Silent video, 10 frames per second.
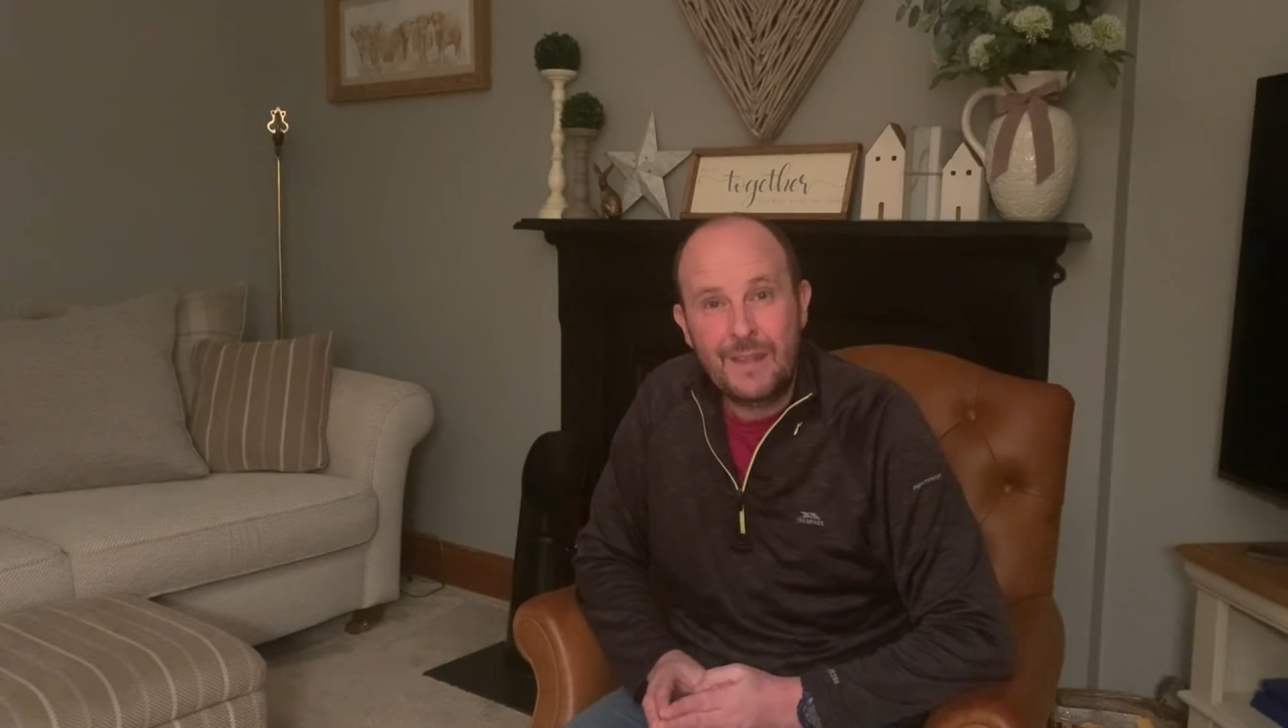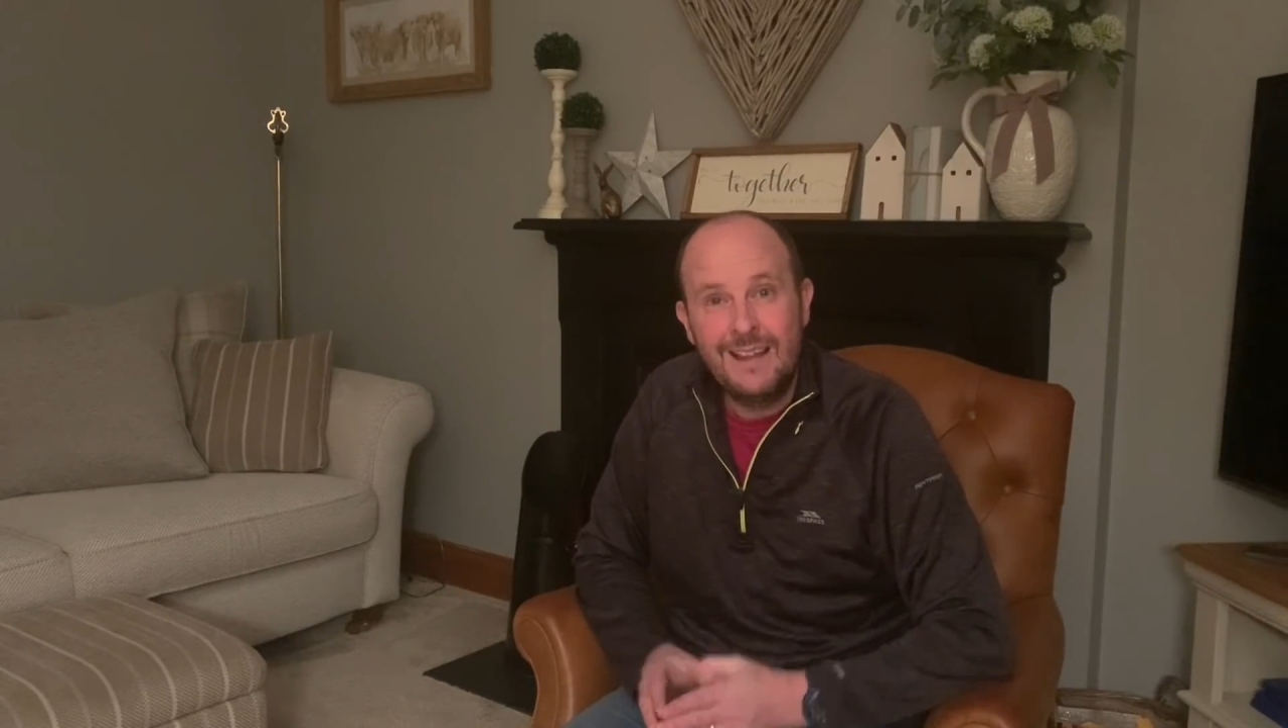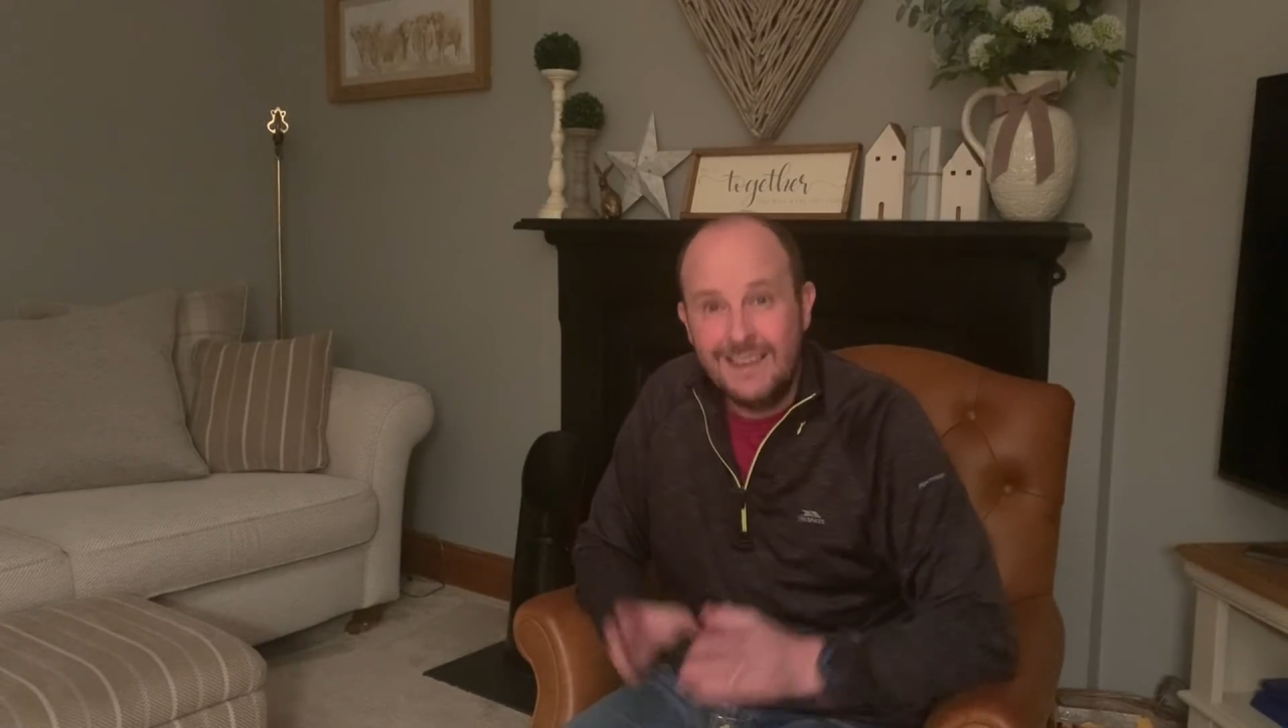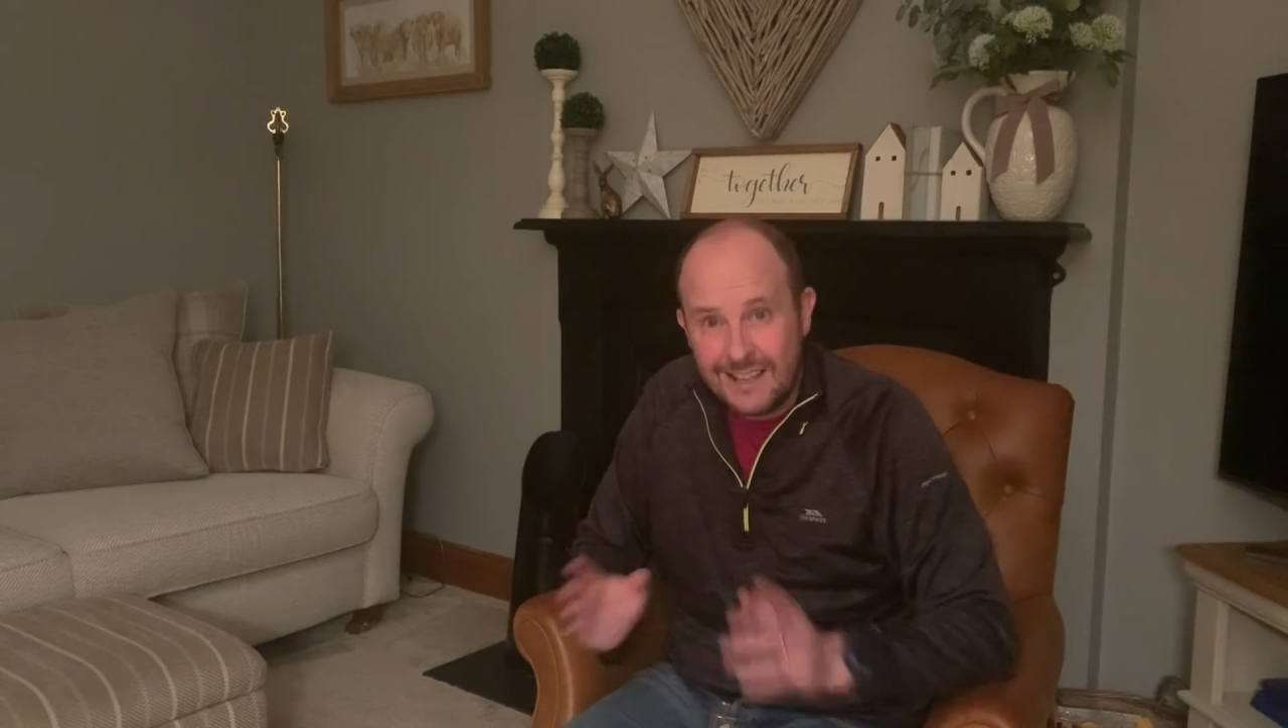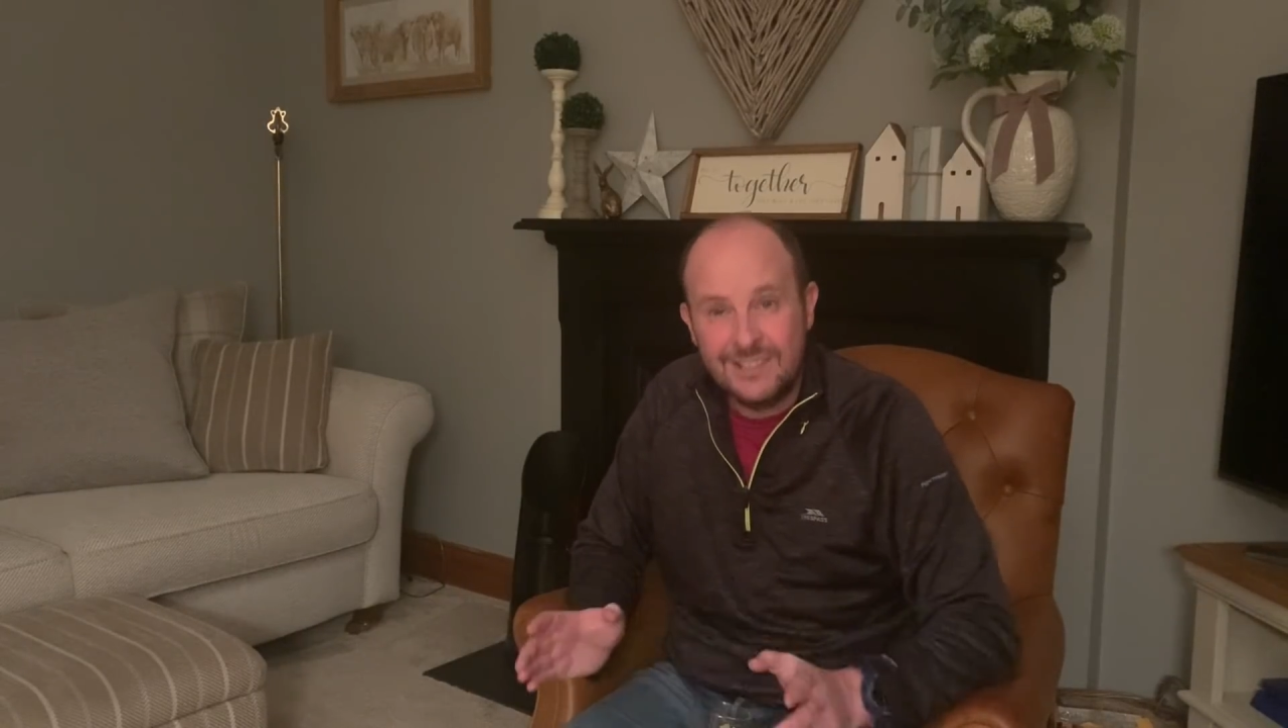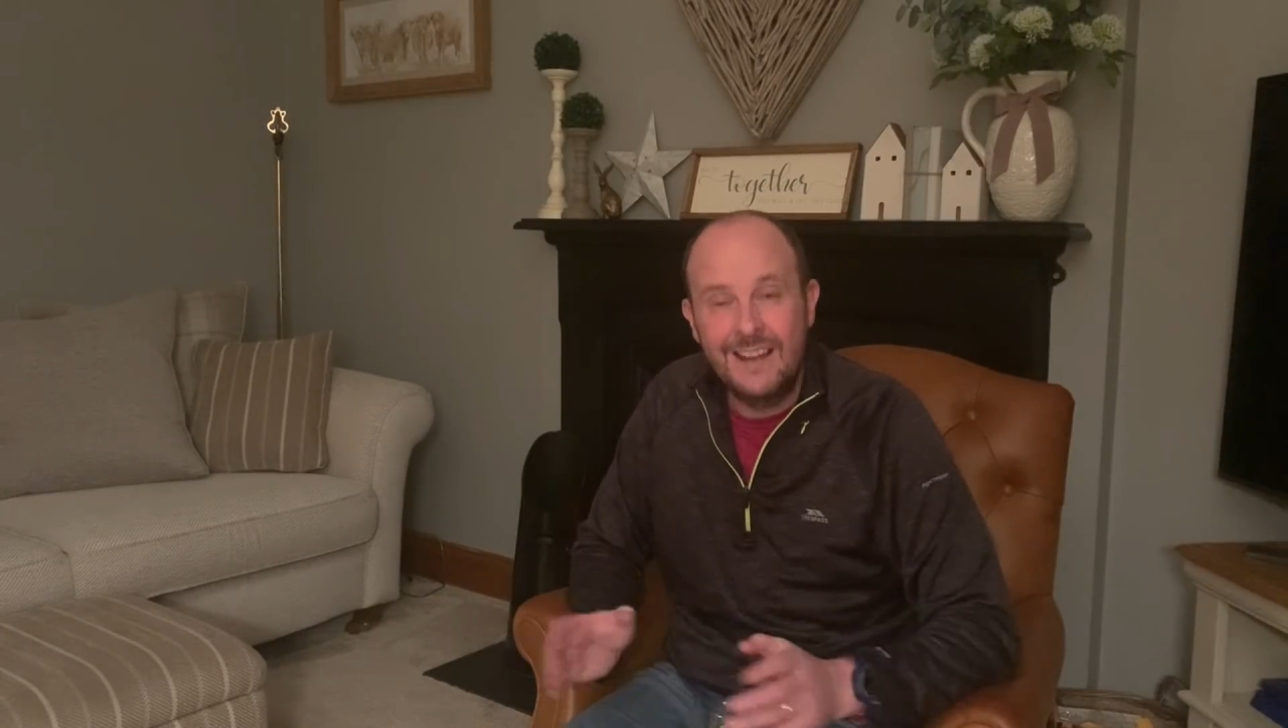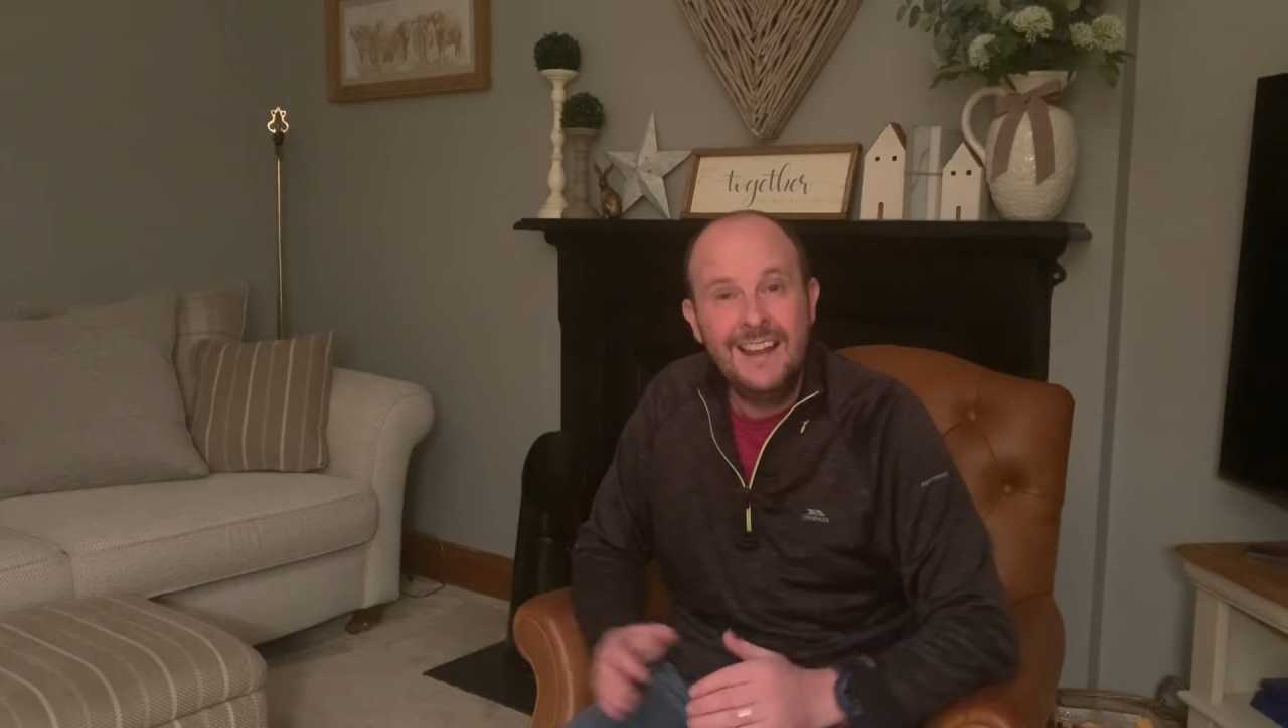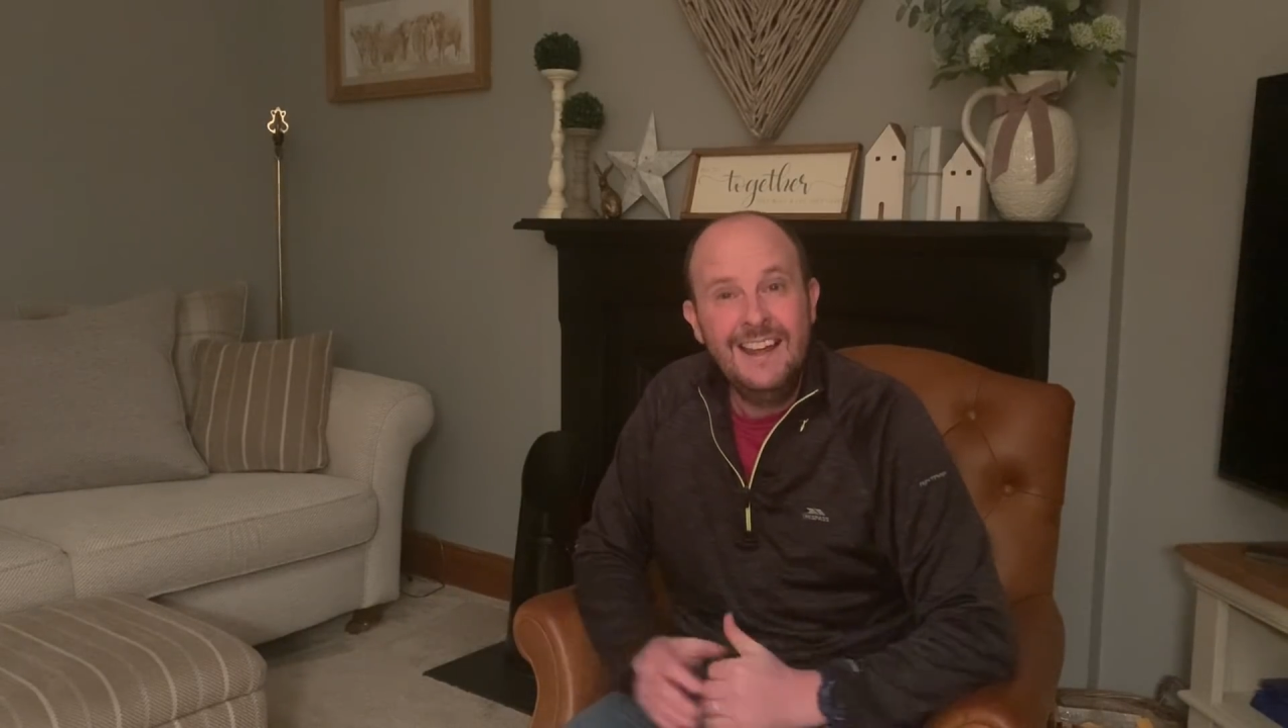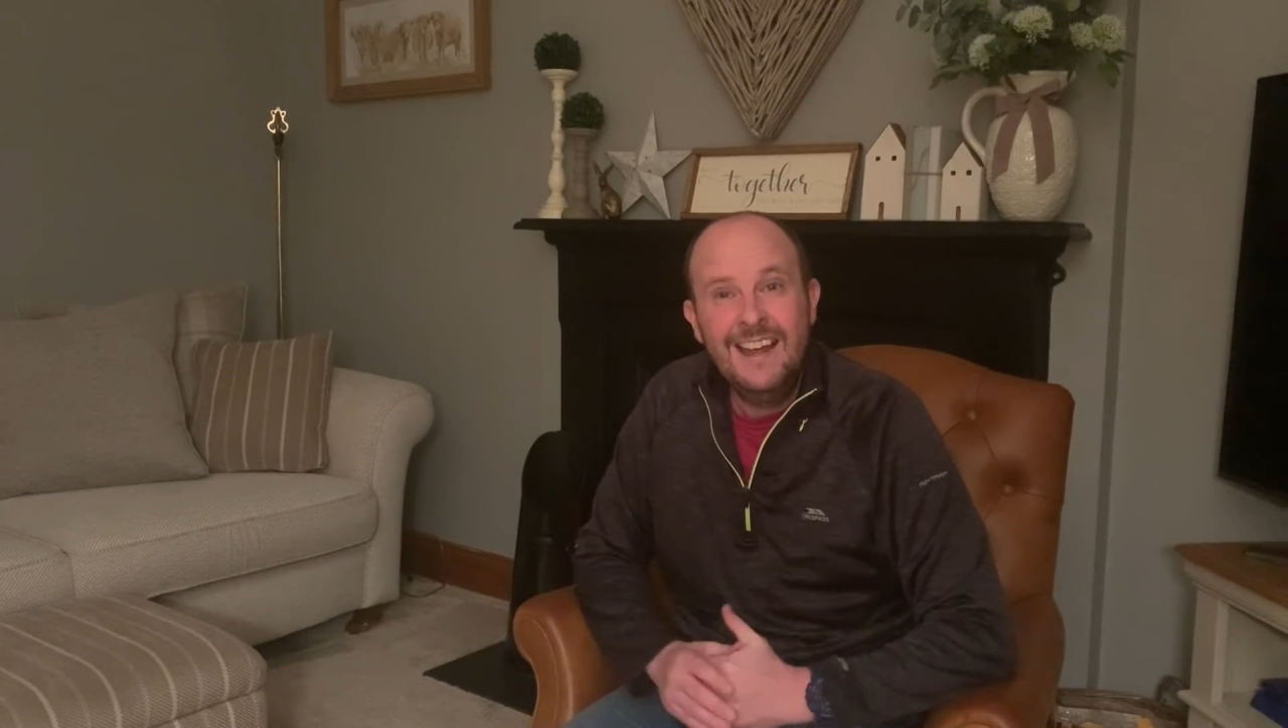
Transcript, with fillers: listen,